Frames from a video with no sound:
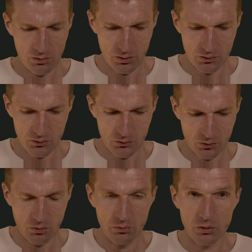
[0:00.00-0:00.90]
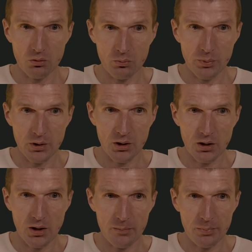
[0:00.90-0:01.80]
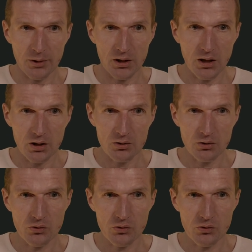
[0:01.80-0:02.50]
this is going to be application